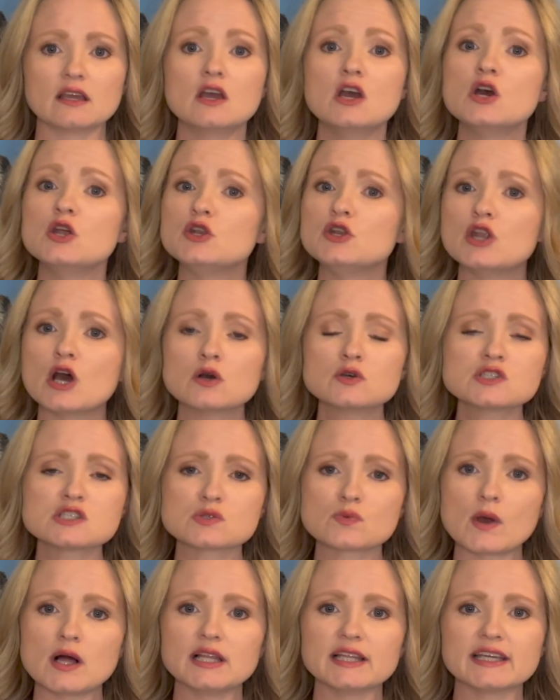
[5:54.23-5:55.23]
no
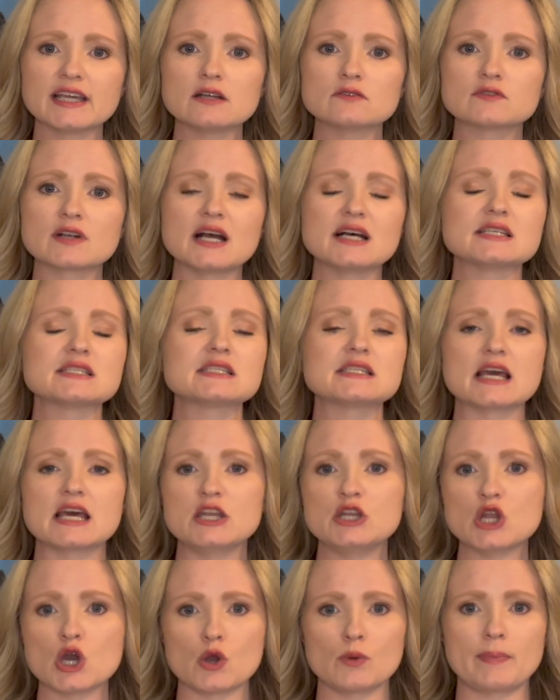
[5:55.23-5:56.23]
swelling at rest, and
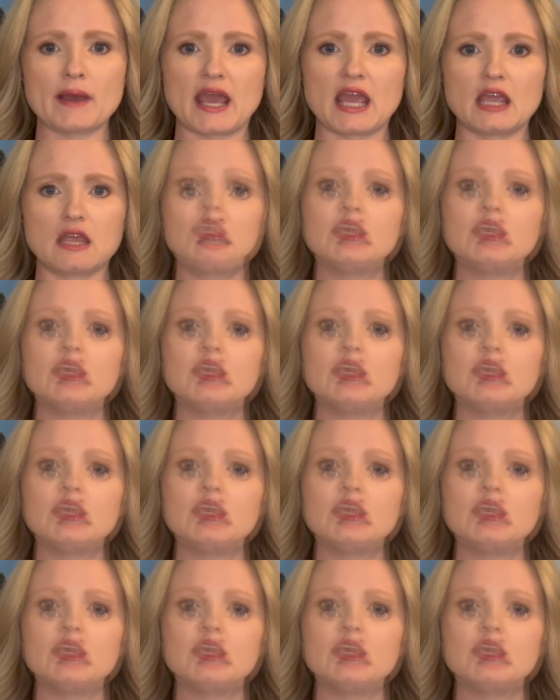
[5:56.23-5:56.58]
no pain.